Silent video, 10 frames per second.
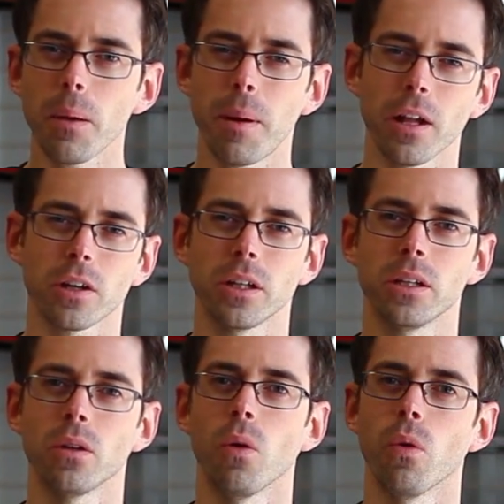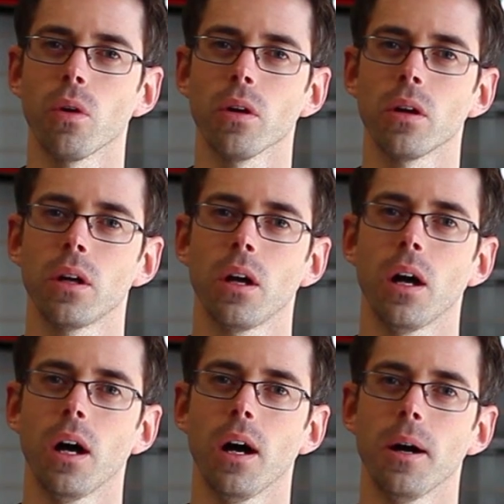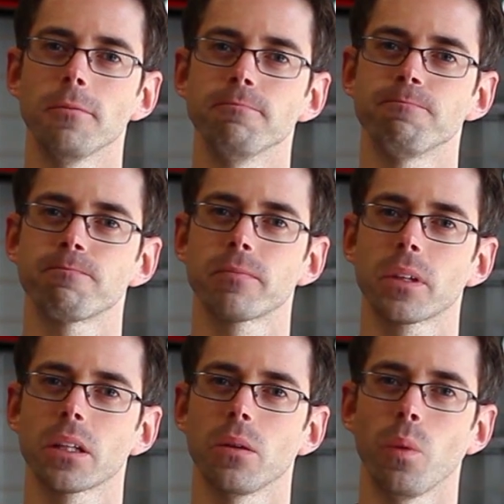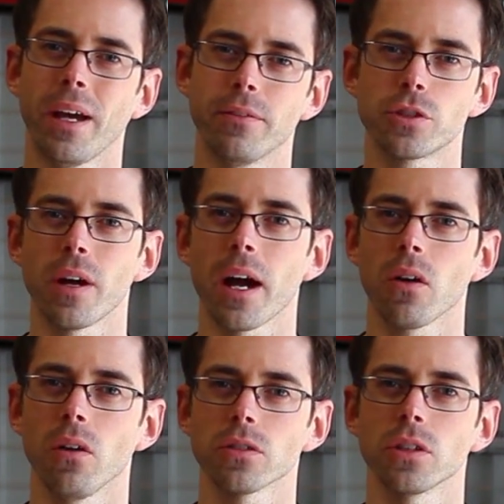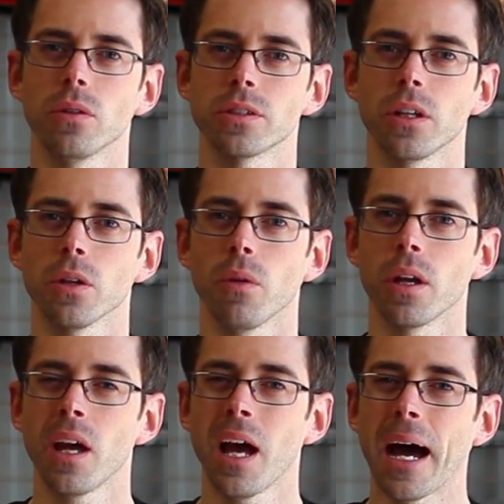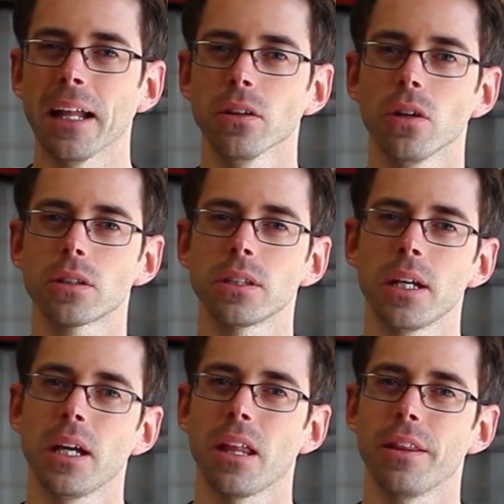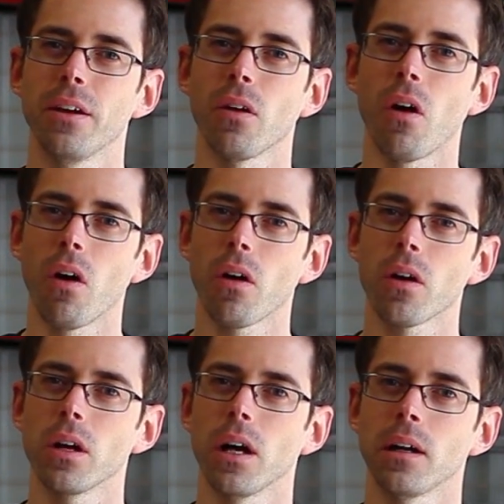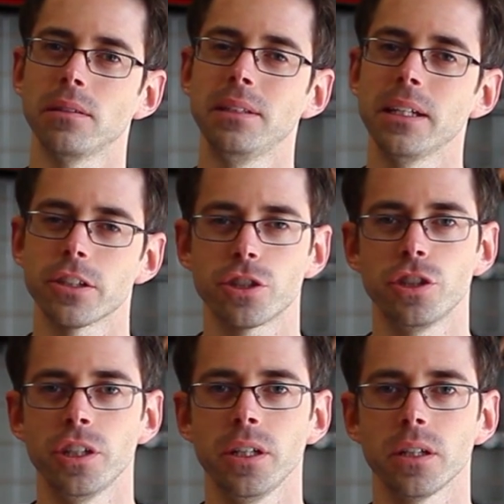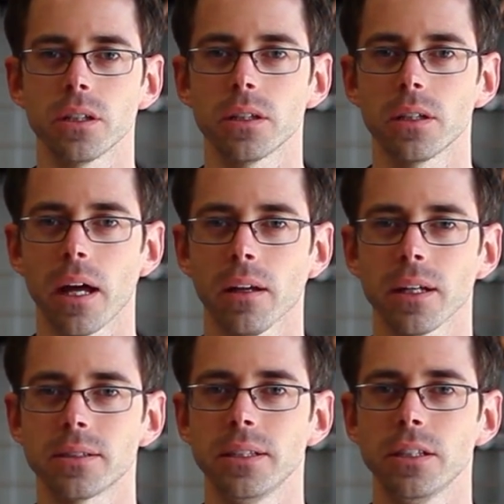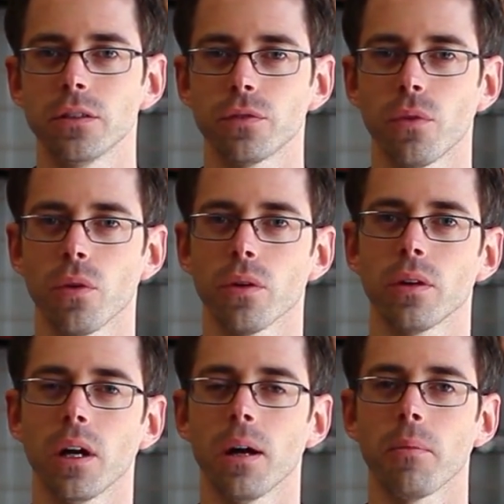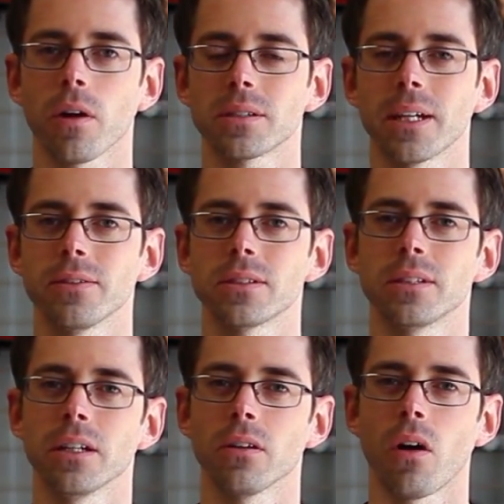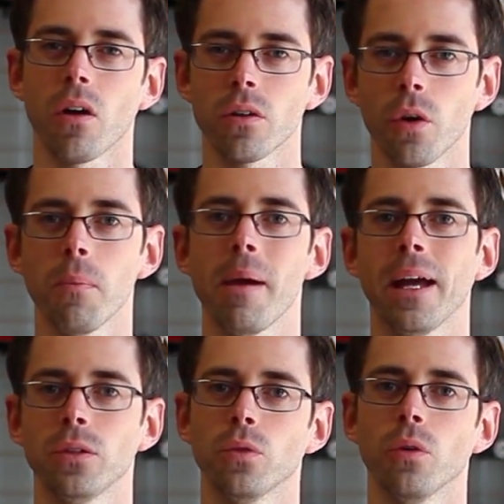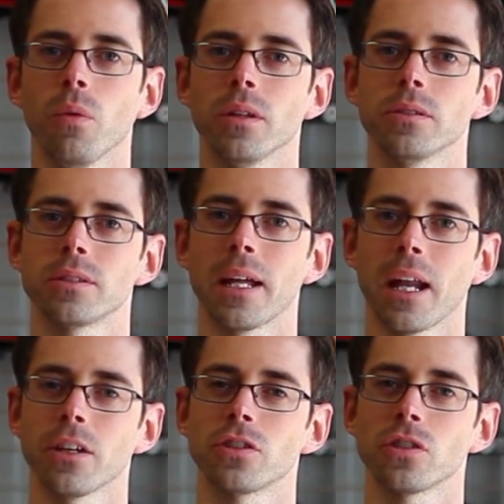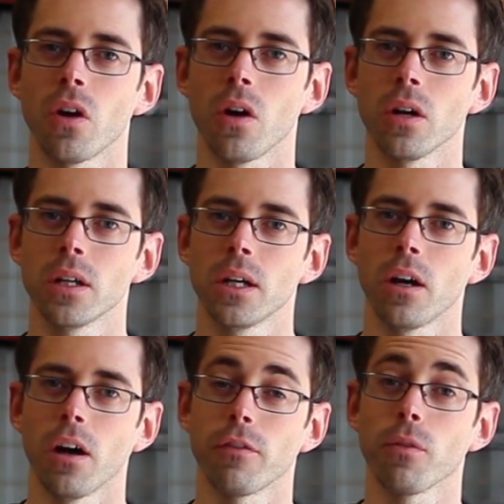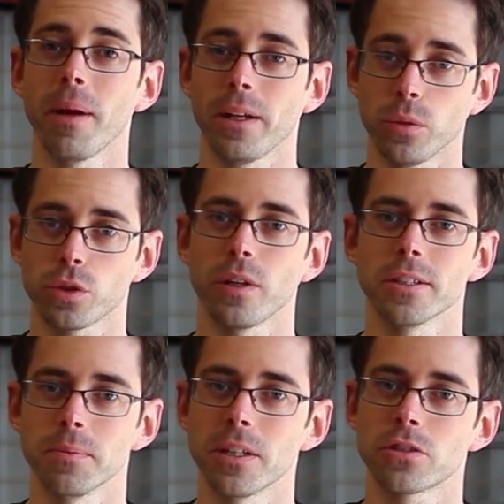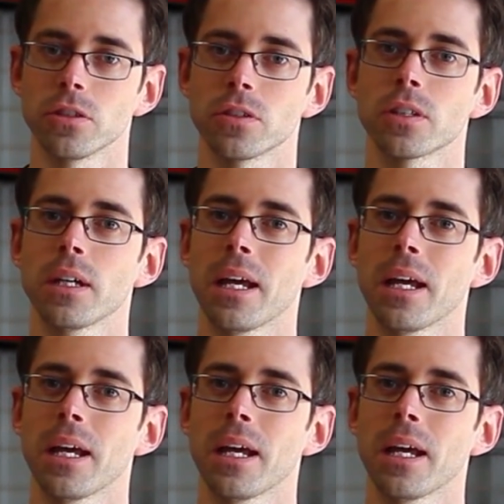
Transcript: Pelican or Wave Track also is another one. I looked, there are DSG LSDs for Mark 7s. There are no manual ones that I saw for manual transmissions